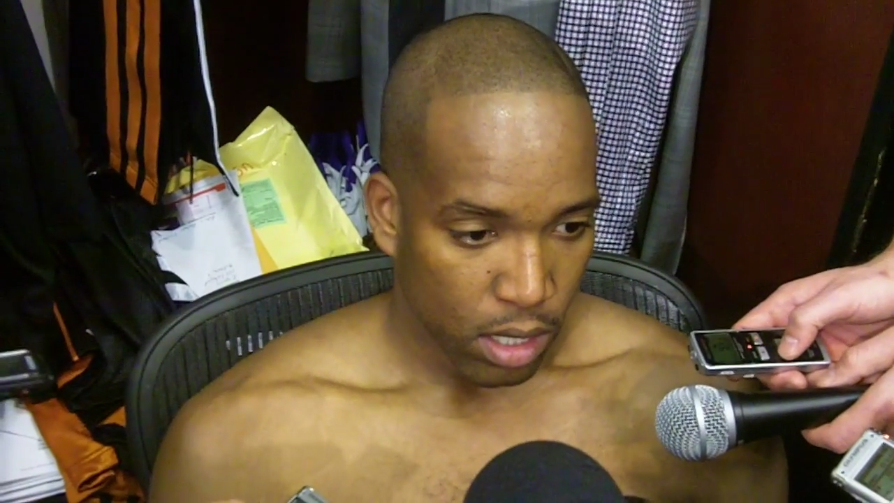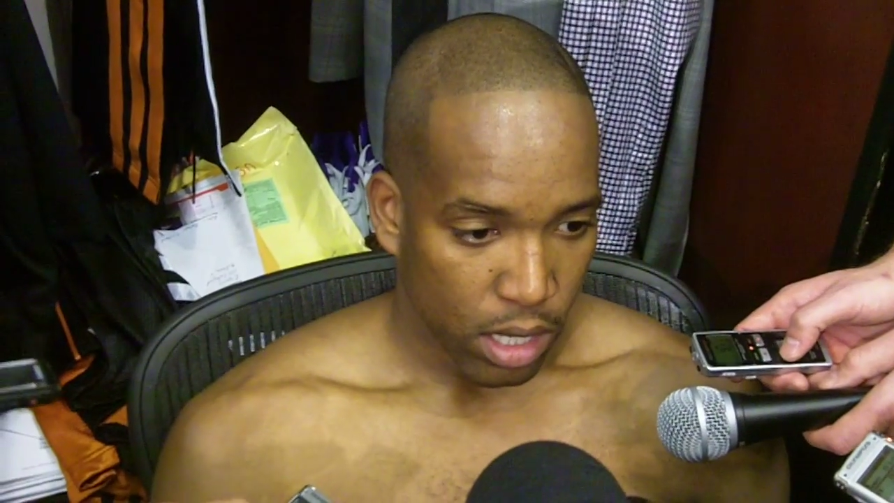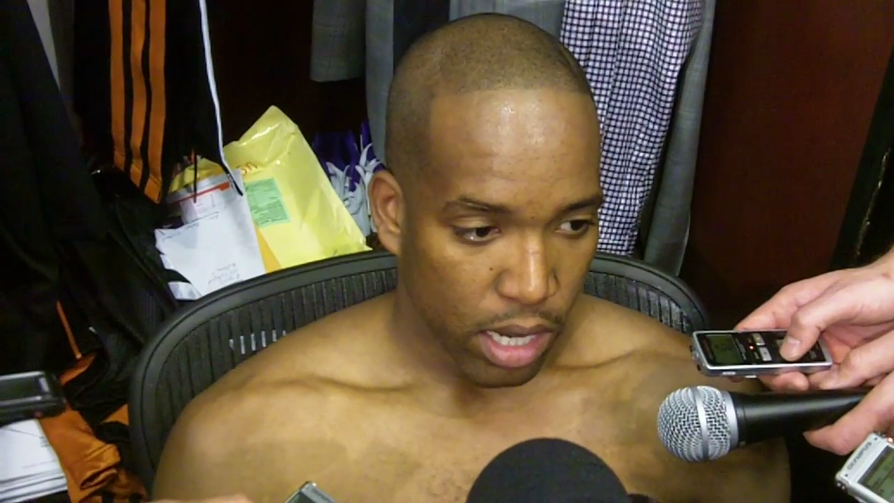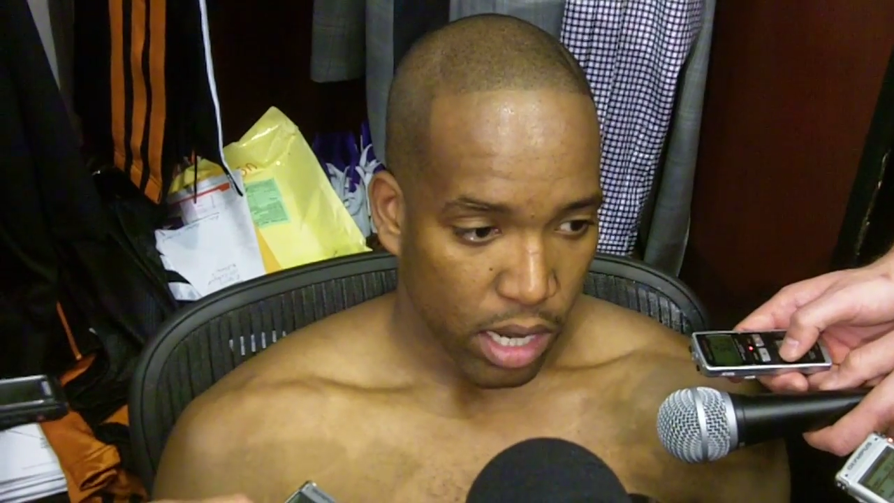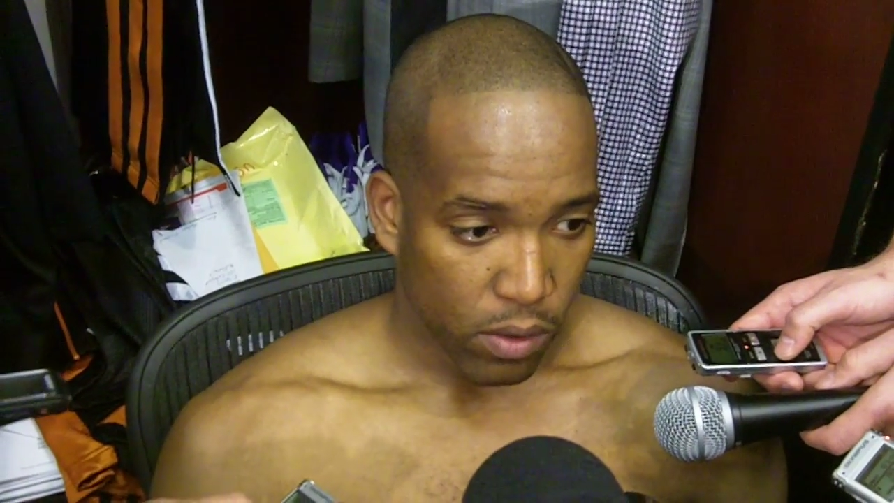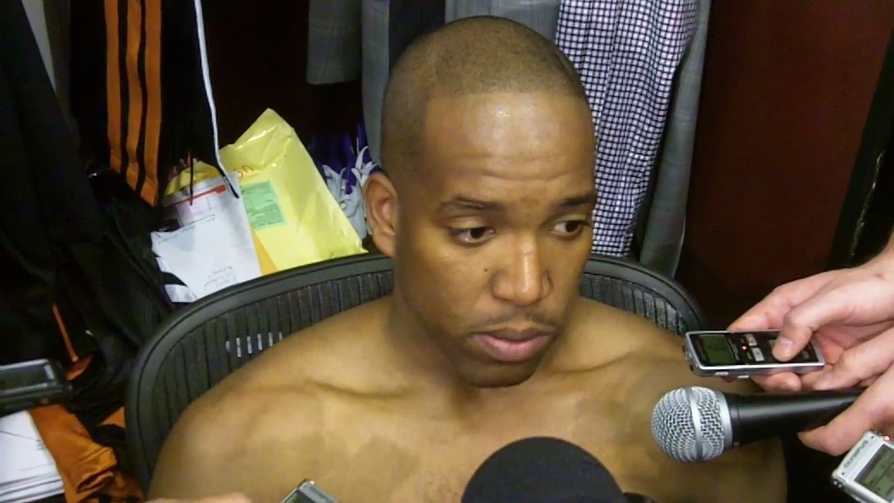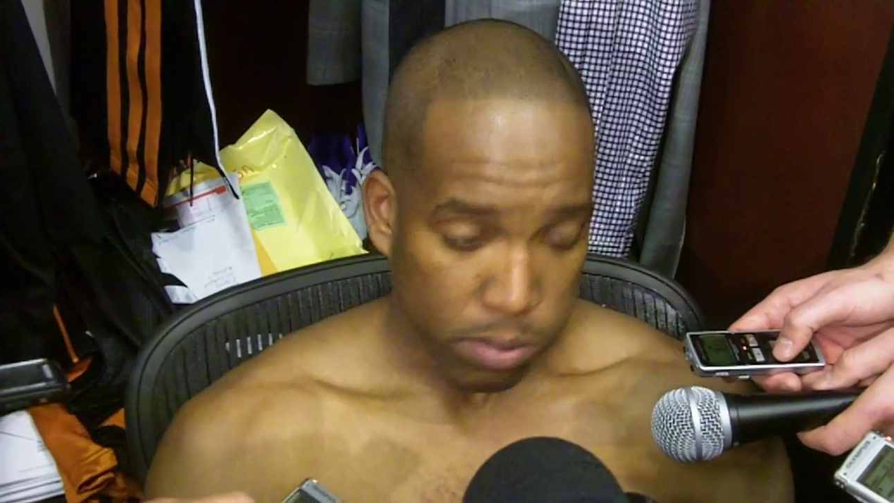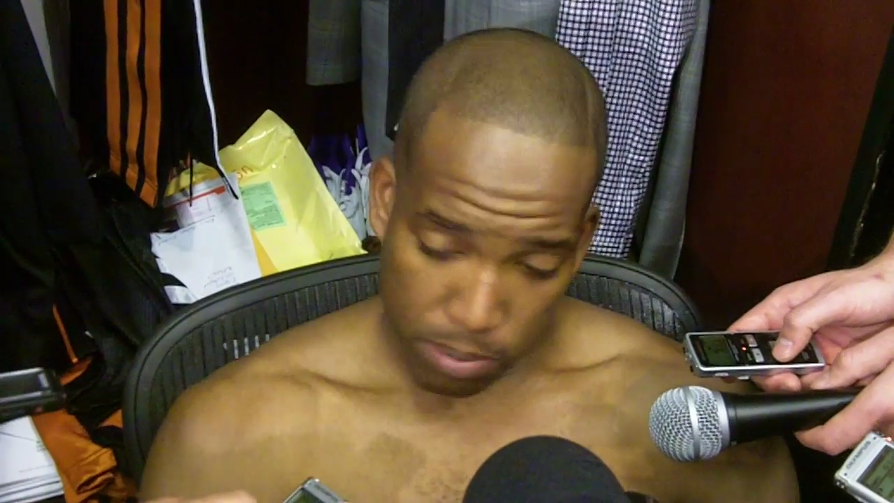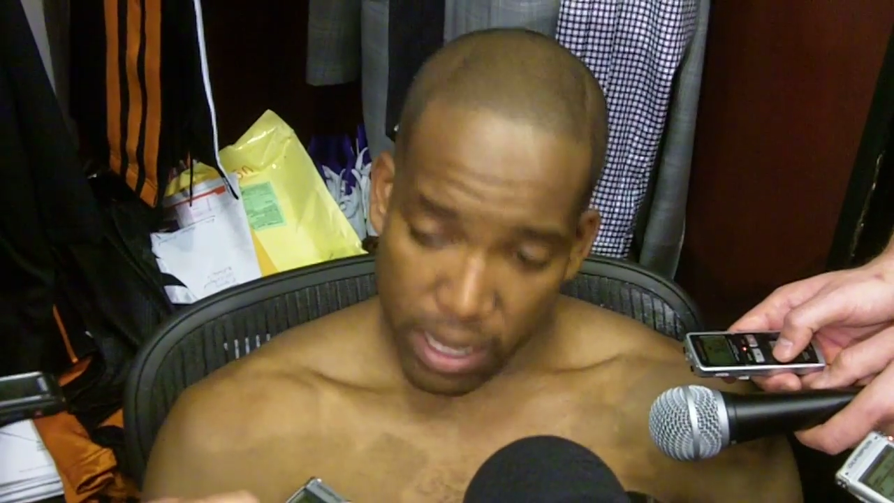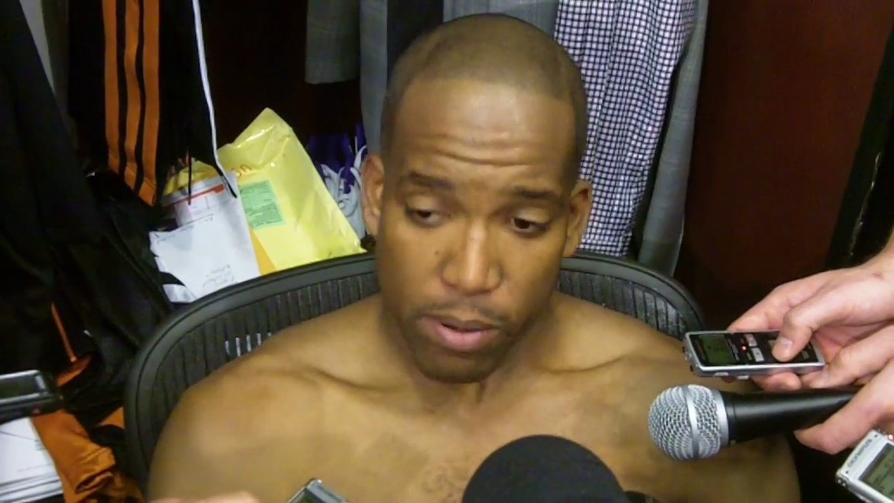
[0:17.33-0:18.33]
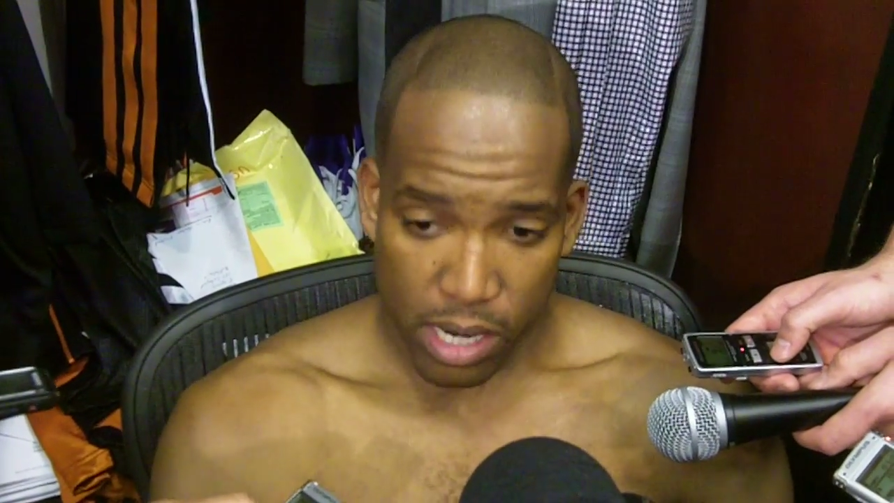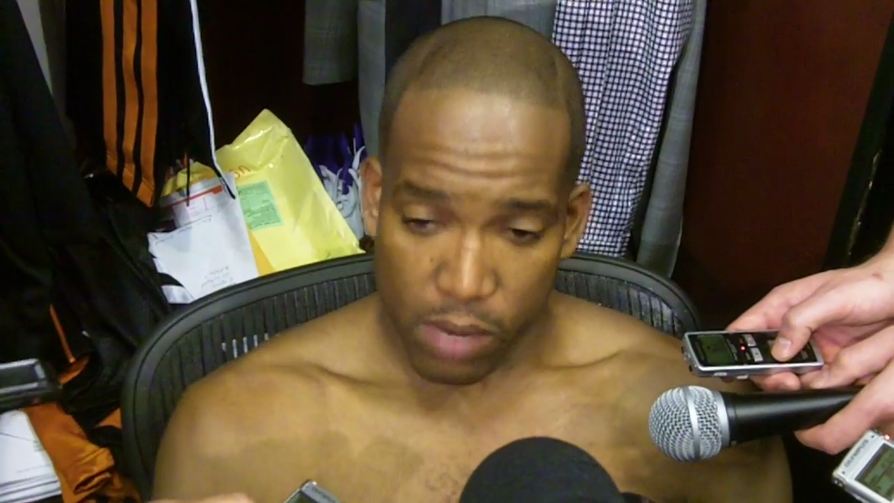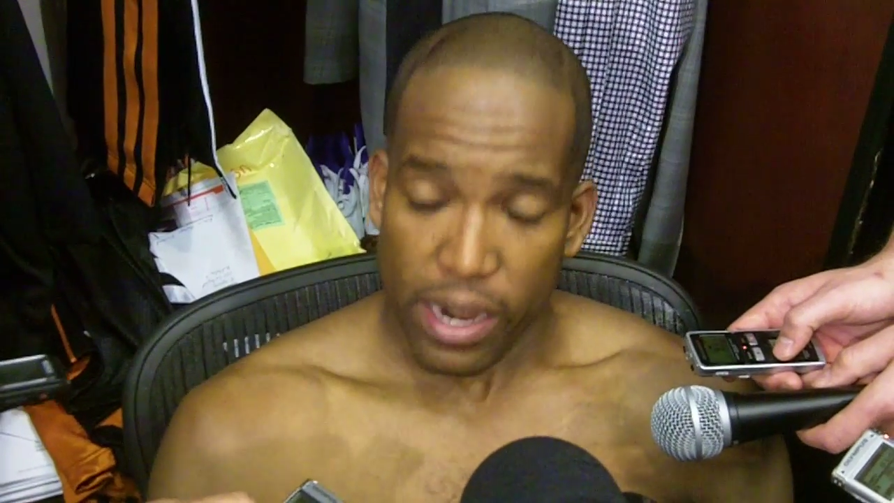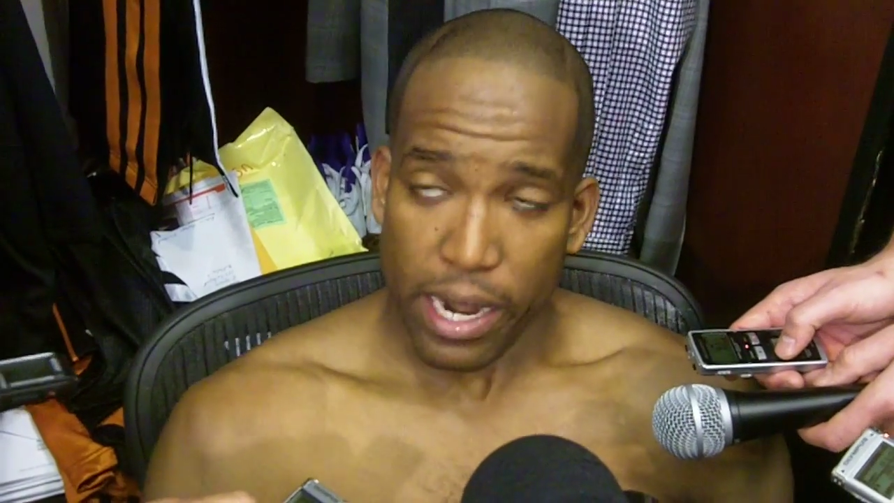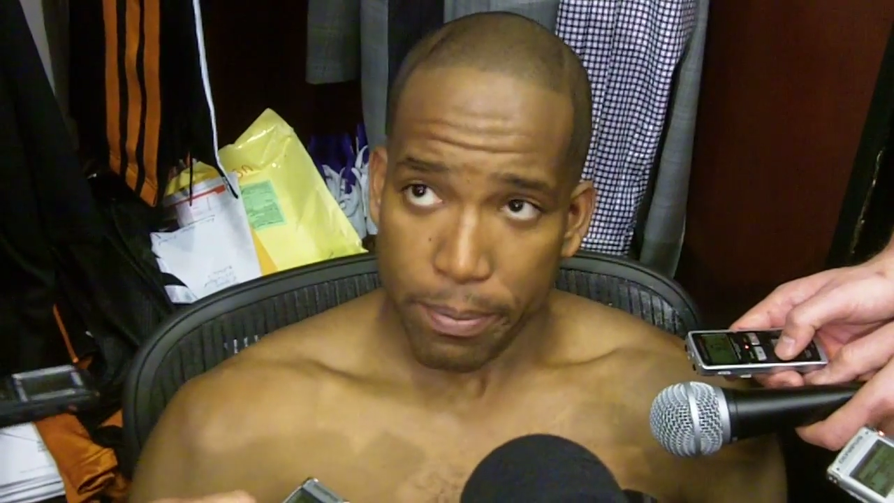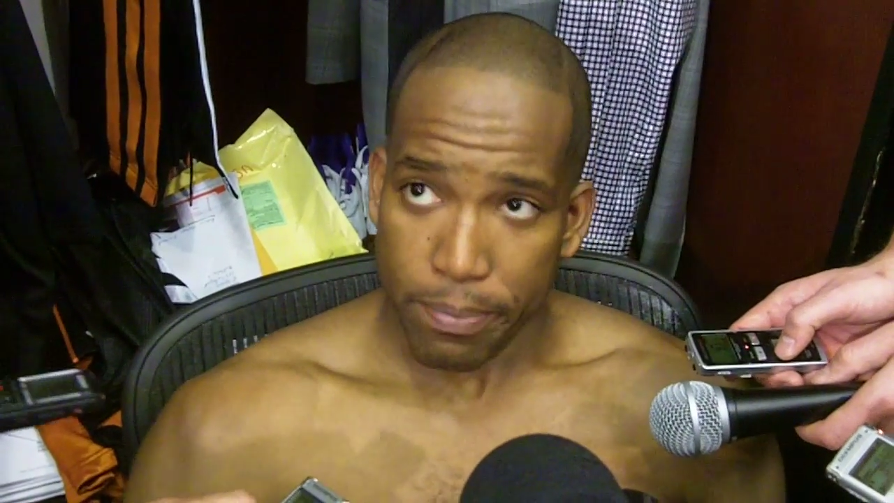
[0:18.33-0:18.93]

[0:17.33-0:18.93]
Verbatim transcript: uh, playing pretty good right now.